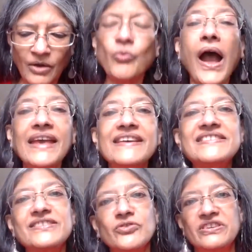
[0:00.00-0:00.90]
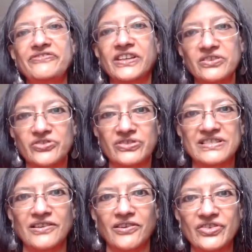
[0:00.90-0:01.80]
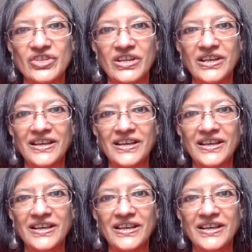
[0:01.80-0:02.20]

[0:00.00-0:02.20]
Why is it so difficult to dislodge?